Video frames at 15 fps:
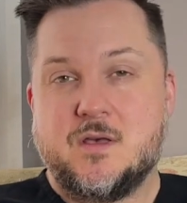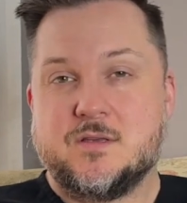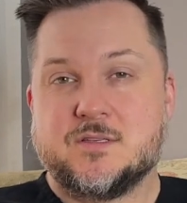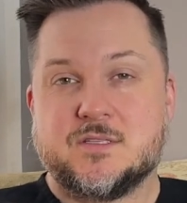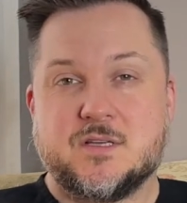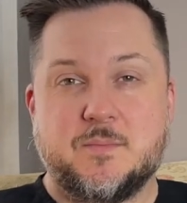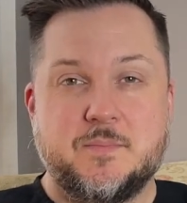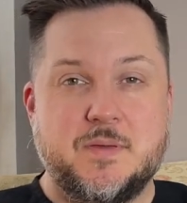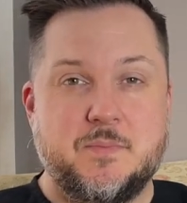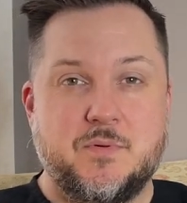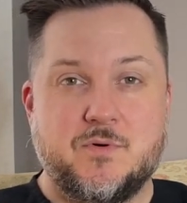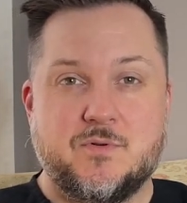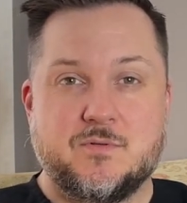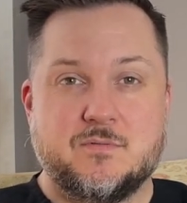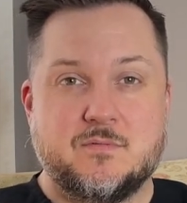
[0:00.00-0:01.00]
some
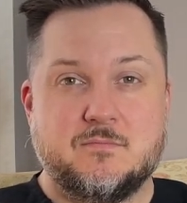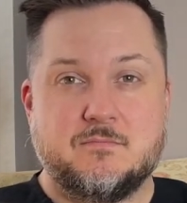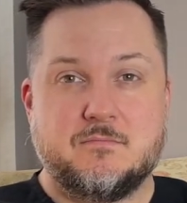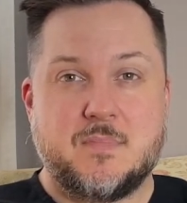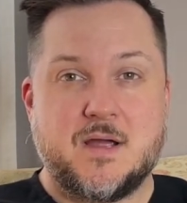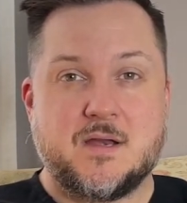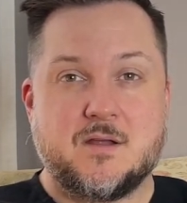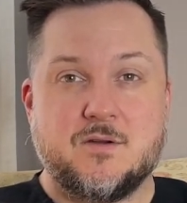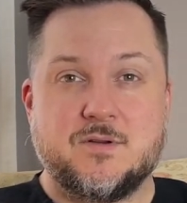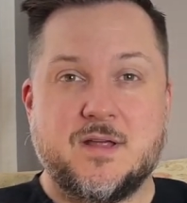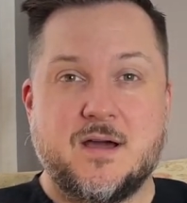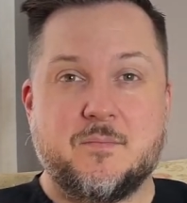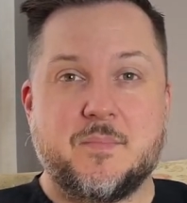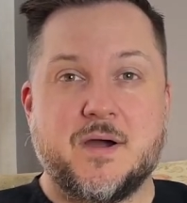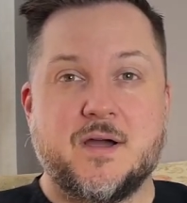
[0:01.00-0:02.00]
people might go
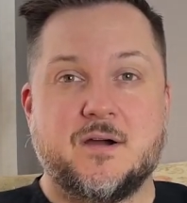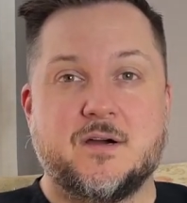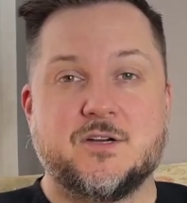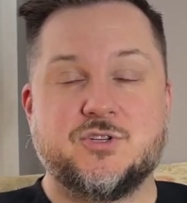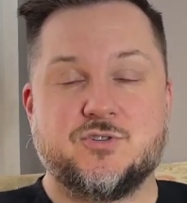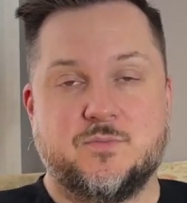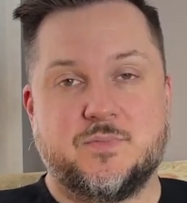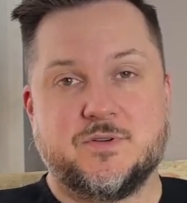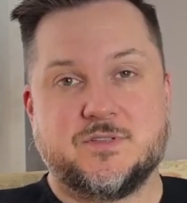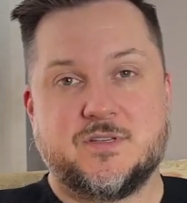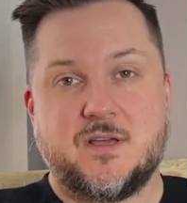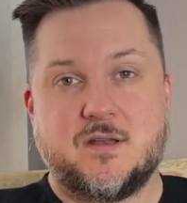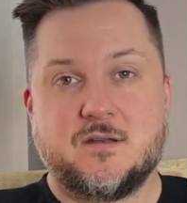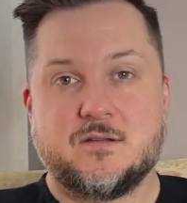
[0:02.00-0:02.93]
down by 100%.